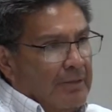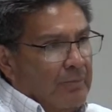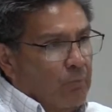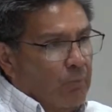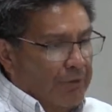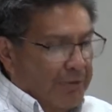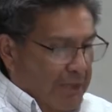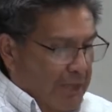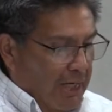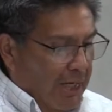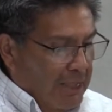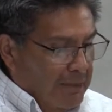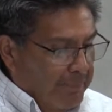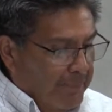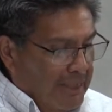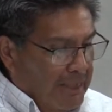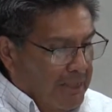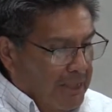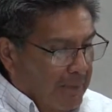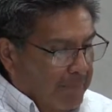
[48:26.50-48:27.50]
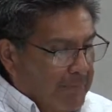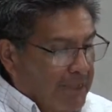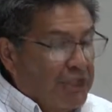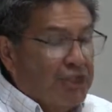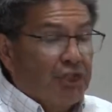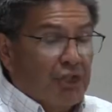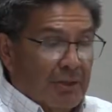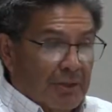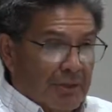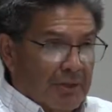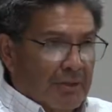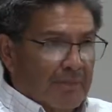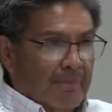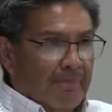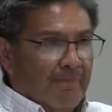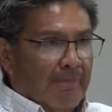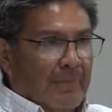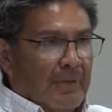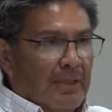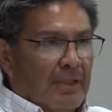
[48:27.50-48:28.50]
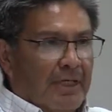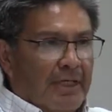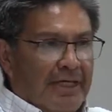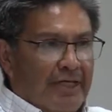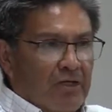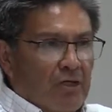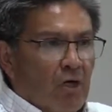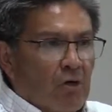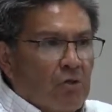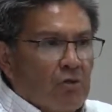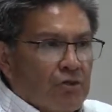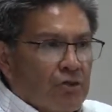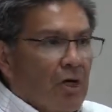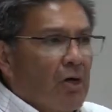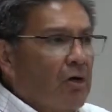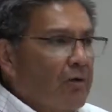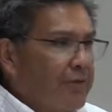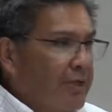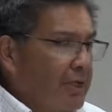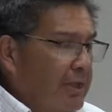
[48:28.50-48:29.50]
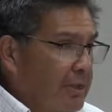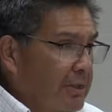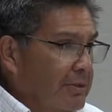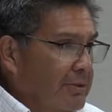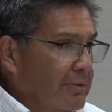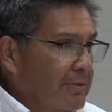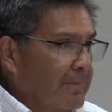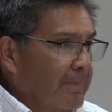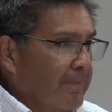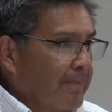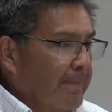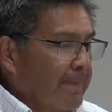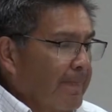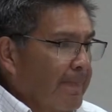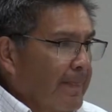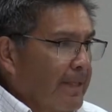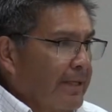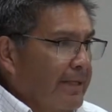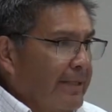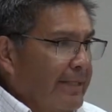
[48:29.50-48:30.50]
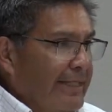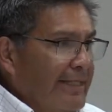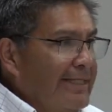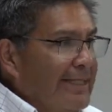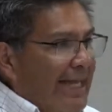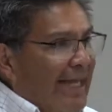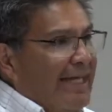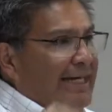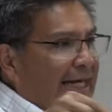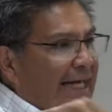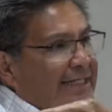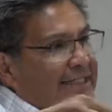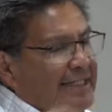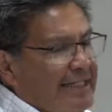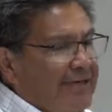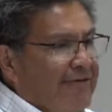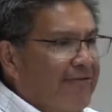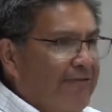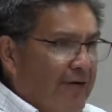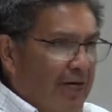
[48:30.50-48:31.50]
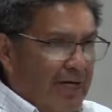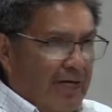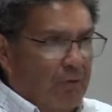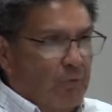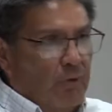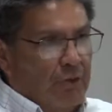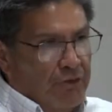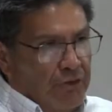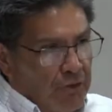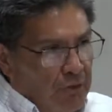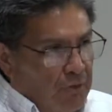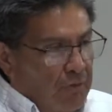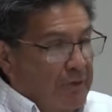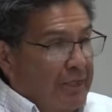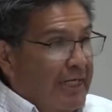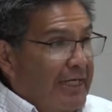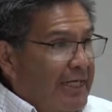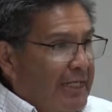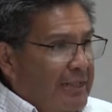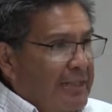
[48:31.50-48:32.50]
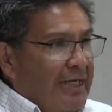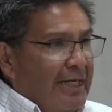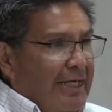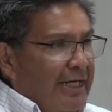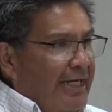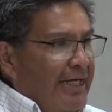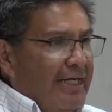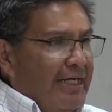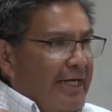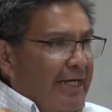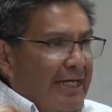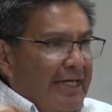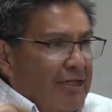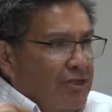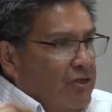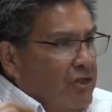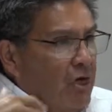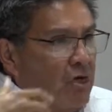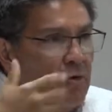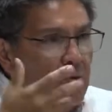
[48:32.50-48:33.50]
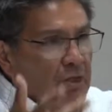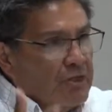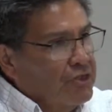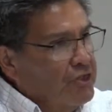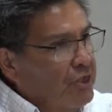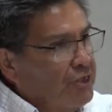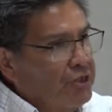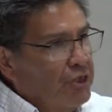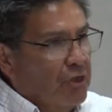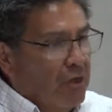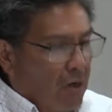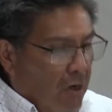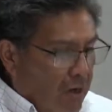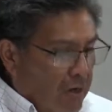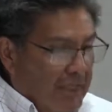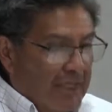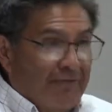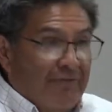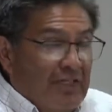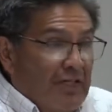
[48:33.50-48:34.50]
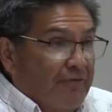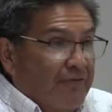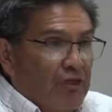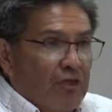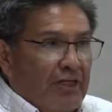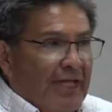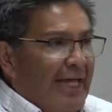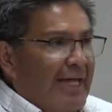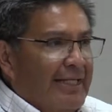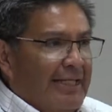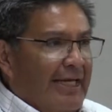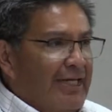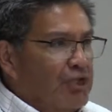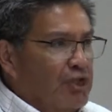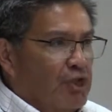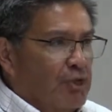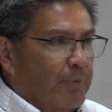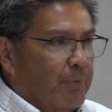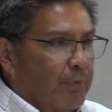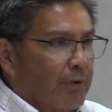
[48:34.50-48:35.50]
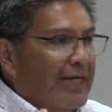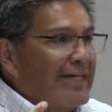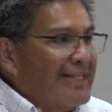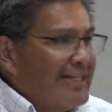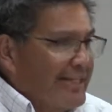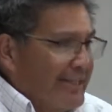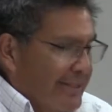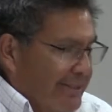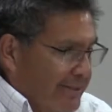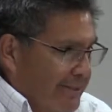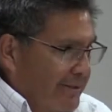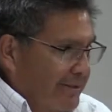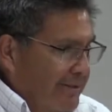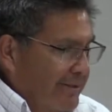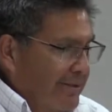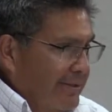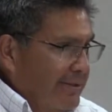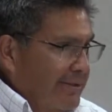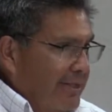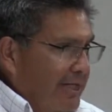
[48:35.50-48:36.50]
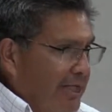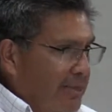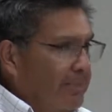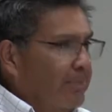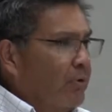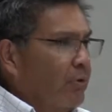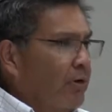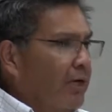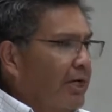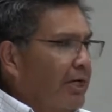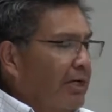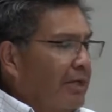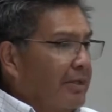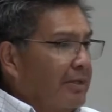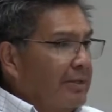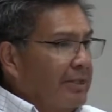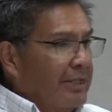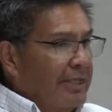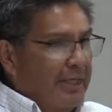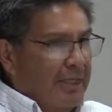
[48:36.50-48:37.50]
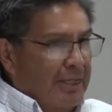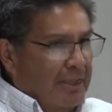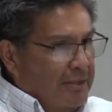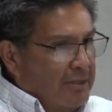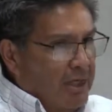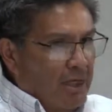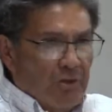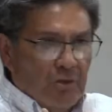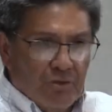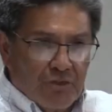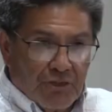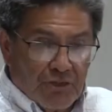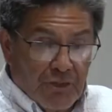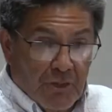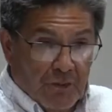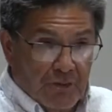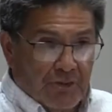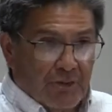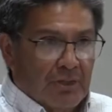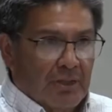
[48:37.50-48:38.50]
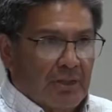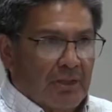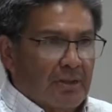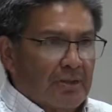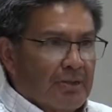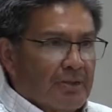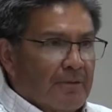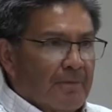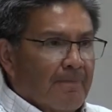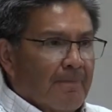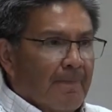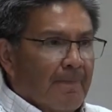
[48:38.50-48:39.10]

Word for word: with God being omniscient. He knows all things. He can identify with you. He can, he, he can know what's in your heart, even if you can't express it in prayer. He knows those things.